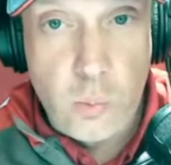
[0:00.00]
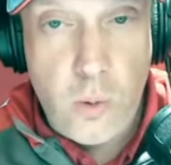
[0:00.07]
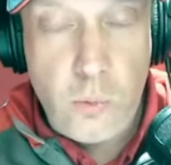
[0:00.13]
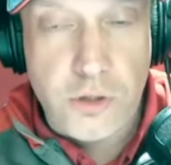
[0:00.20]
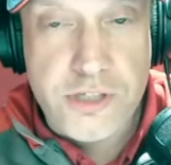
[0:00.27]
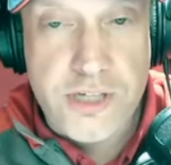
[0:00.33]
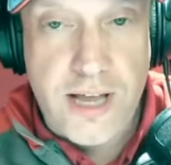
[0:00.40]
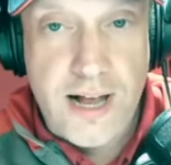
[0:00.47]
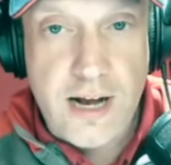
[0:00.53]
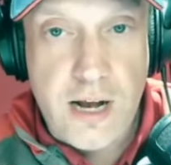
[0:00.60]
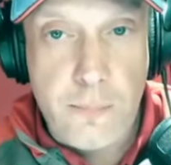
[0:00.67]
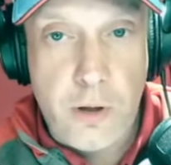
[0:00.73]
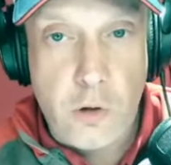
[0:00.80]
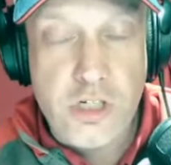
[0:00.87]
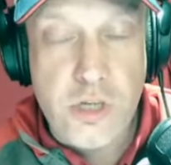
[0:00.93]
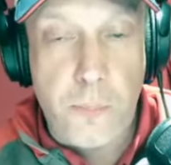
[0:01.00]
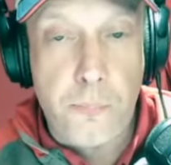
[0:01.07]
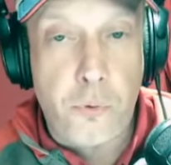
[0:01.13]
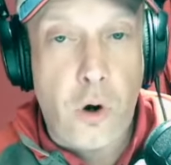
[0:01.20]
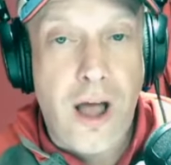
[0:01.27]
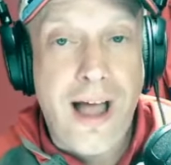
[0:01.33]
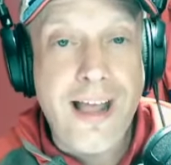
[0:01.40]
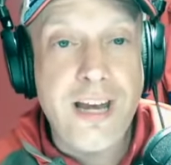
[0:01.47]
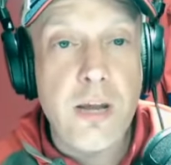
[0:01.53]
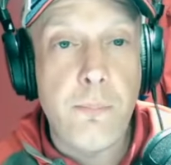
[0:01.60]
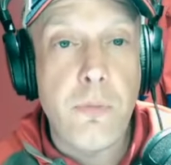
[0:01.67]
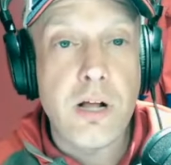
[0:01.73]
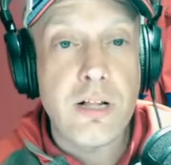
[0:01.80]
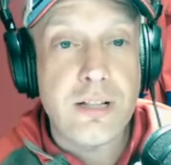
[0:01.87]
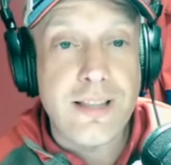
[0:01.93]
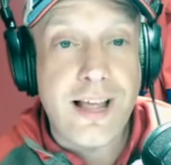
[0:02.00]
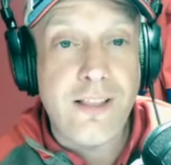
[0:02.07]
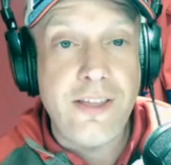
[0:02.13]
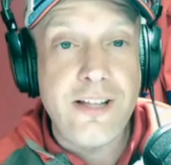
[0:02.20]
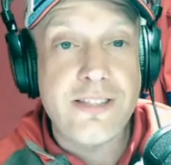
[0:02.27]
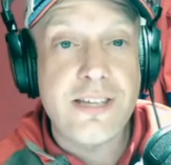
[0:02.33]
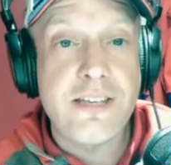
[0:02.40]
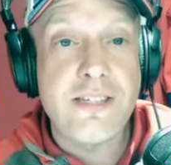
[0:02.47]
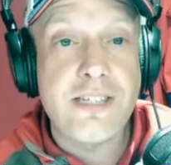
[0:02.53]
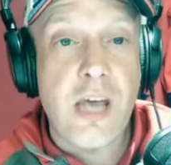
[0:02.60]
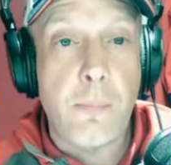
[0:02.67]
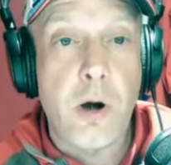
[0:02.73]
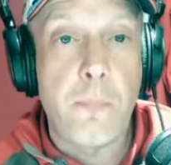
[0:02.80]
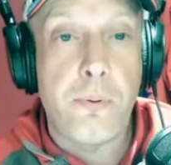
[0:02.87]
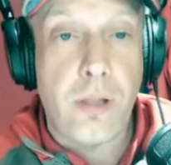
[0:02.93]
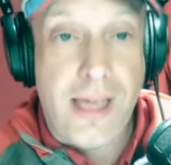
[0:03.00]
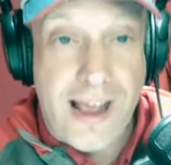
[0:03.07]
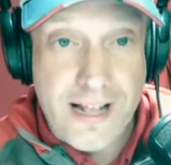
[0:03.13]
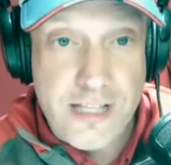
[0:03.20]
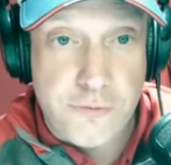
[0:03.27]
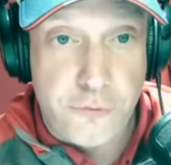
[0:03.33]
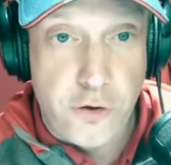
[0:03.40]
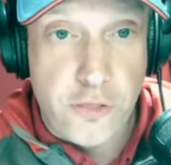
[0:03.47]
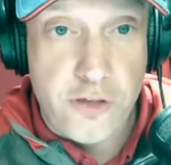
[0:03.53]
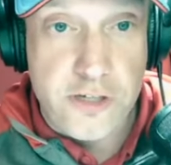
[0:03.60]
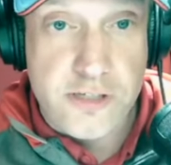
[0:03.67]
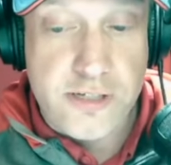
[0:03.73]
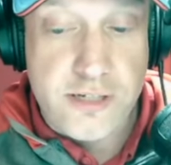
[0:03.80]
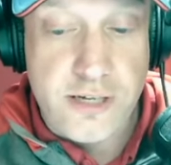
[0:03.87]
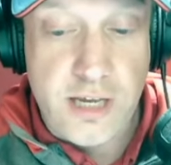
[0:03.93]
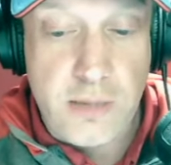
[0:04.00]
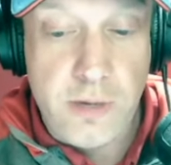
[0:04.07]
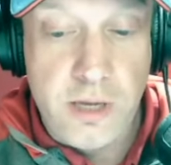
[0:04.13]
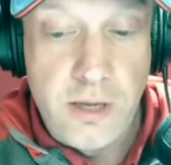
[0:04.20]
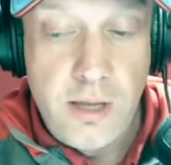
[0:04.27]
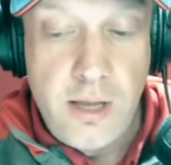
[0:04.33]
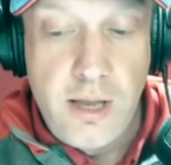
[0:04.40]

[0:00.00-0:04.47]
We will talk about Brian MacLellan's summer plans for this team.